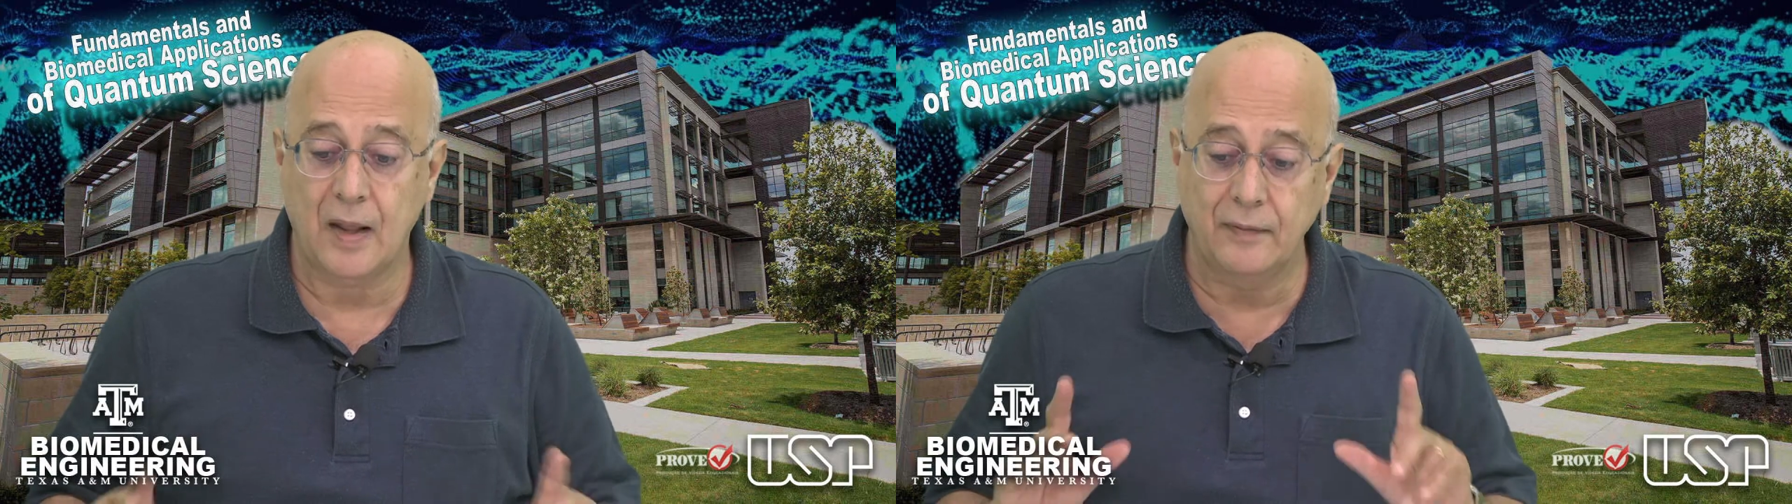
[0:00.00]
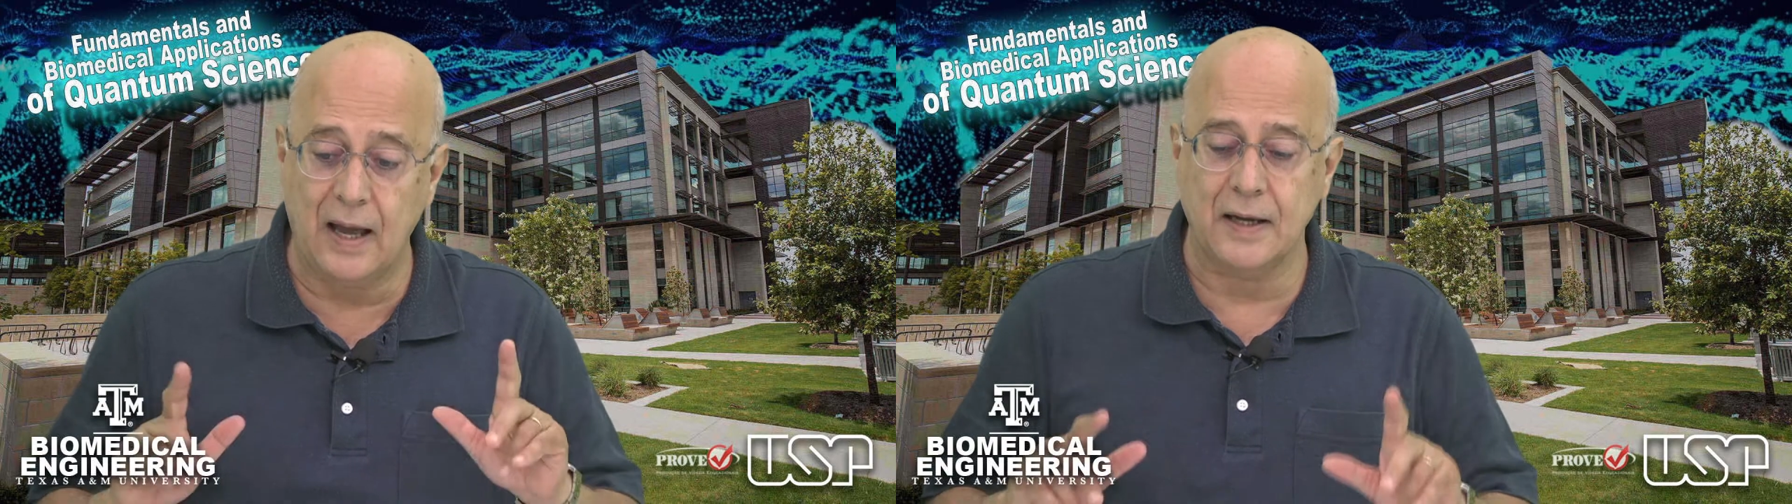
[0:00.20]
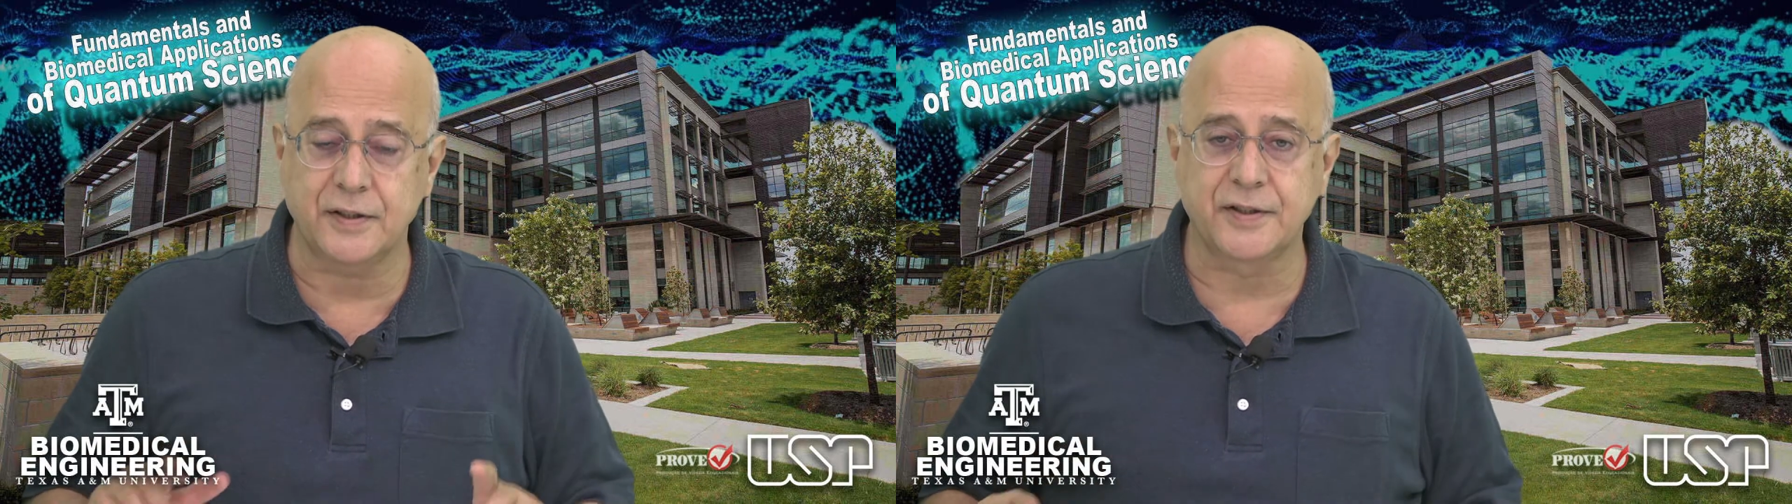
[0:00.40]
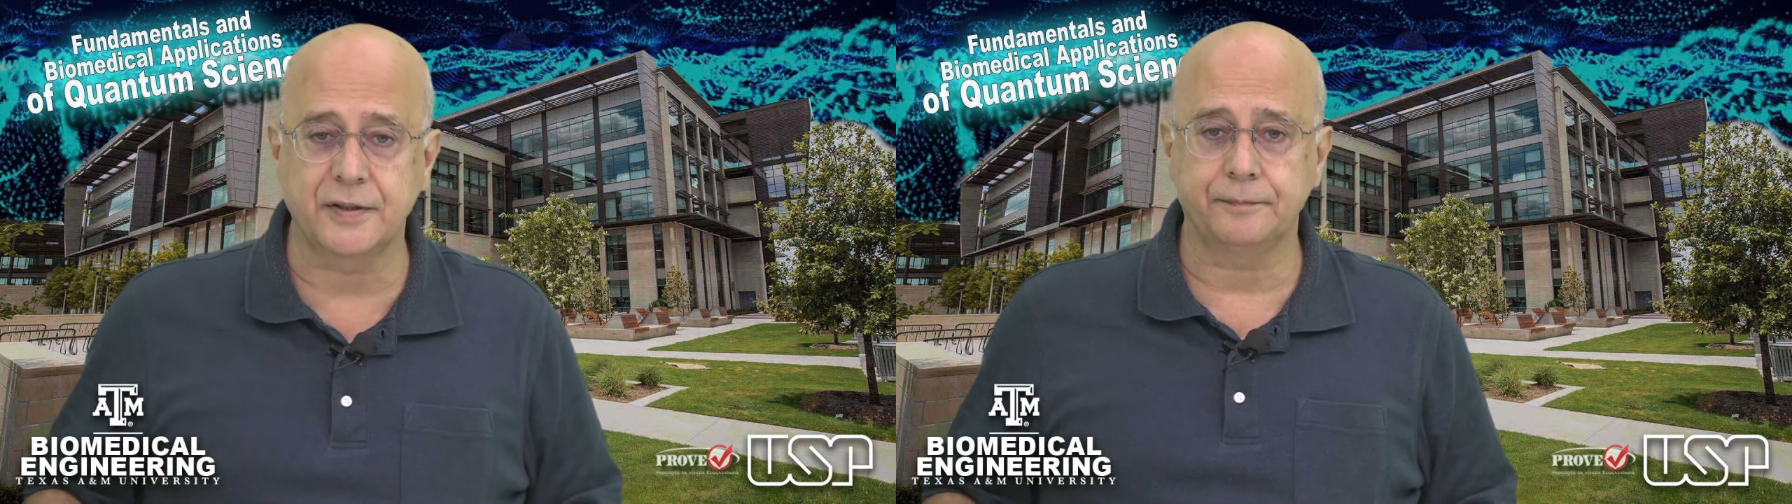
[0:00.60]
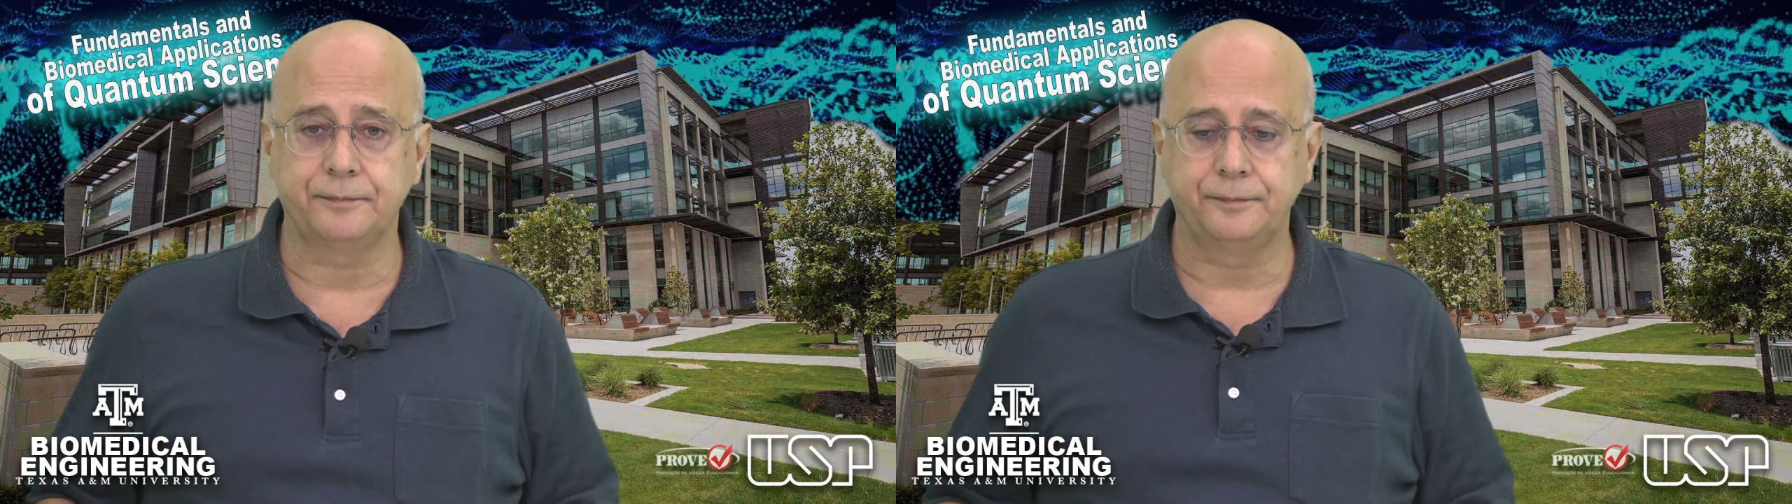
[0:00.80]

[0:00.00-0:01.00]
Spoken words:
nice